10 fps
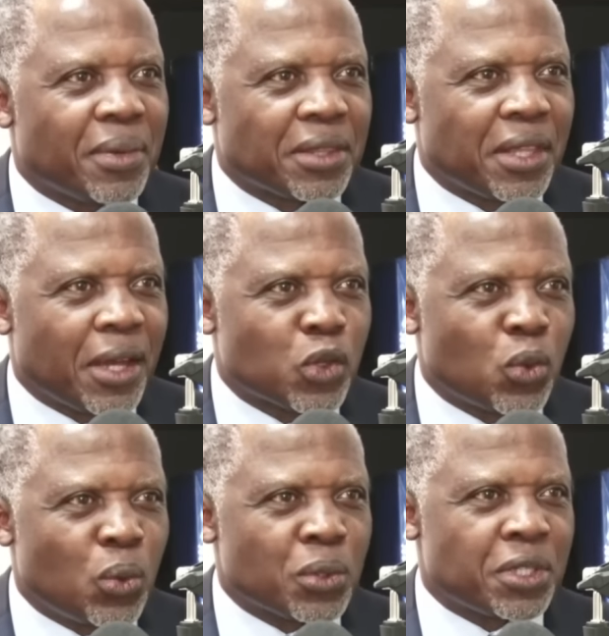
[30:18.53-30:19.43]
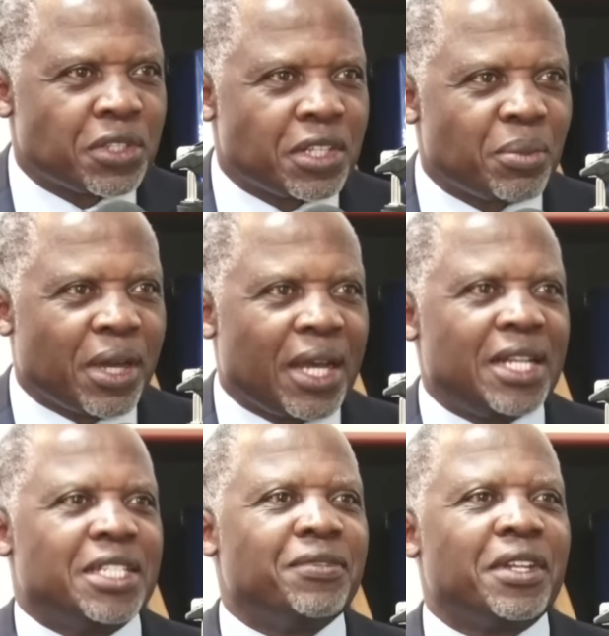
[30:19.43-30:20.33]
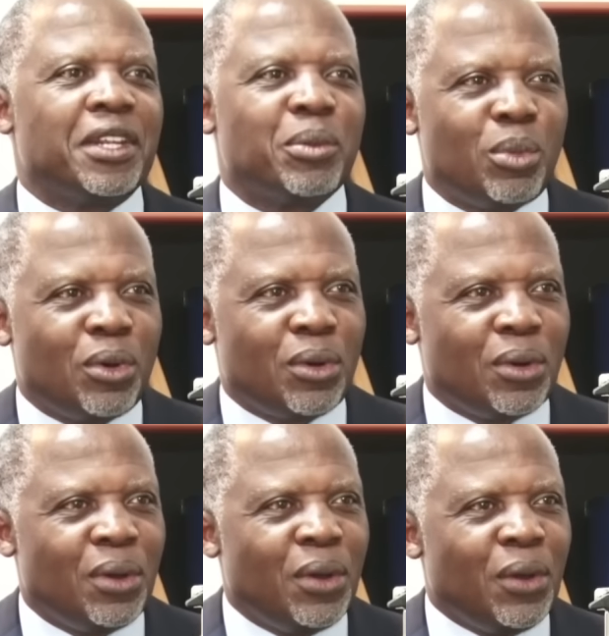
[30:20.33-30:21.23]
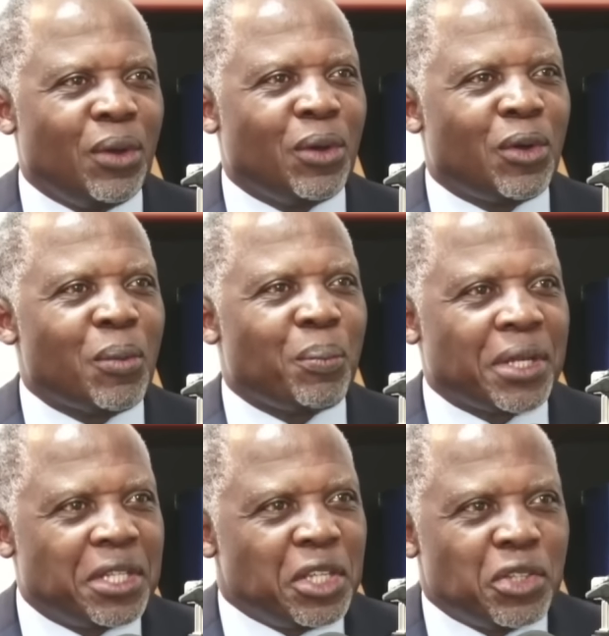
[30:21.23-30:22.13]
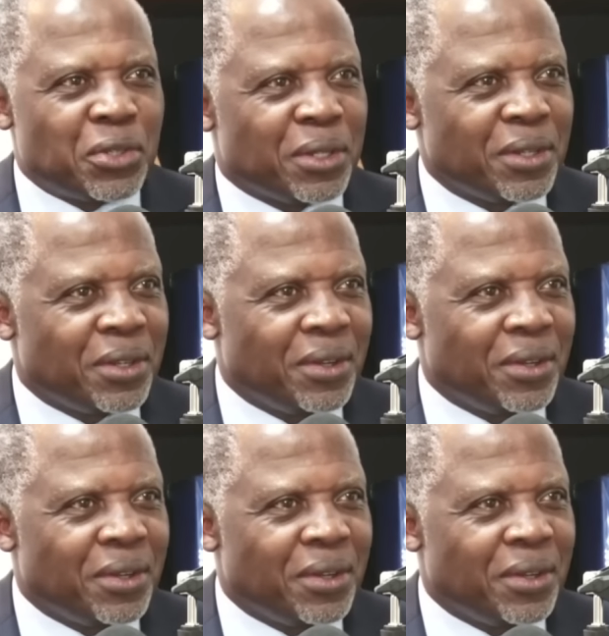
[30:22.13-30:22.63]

I think our school system cultivated more competition